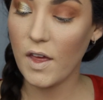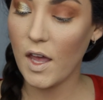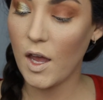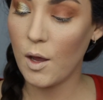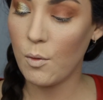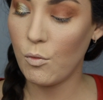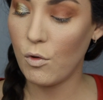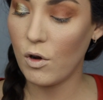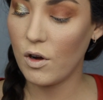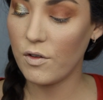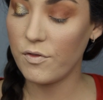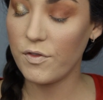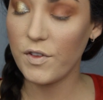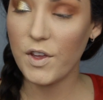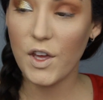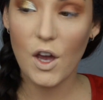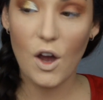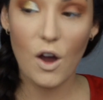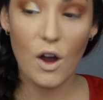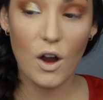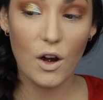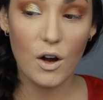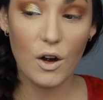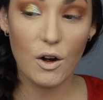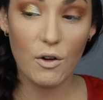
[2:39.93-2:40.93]
a Morphe
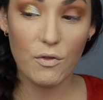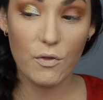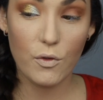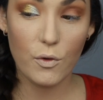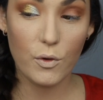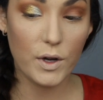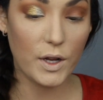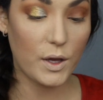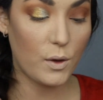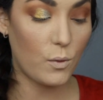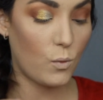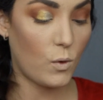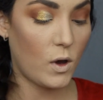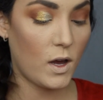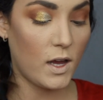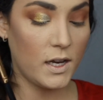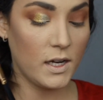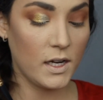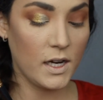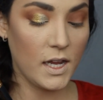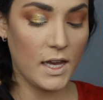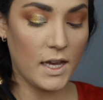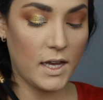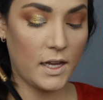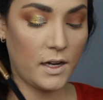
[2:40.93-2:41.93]

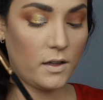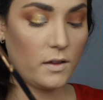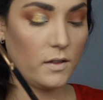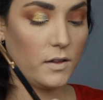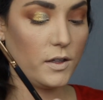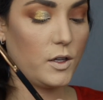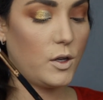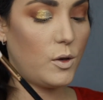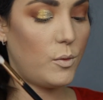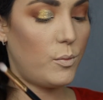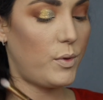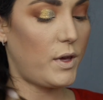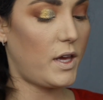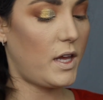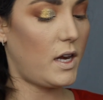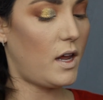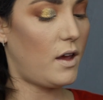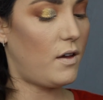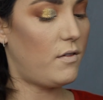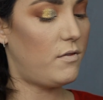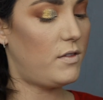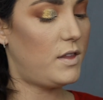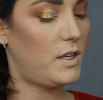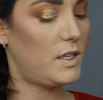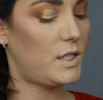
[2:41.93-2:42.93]
R41 and a little bit
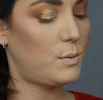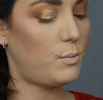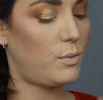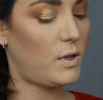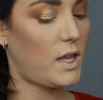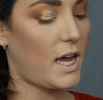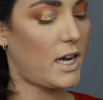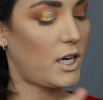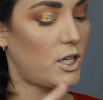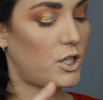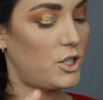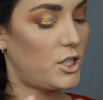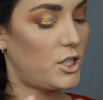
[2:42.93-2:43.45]
of this black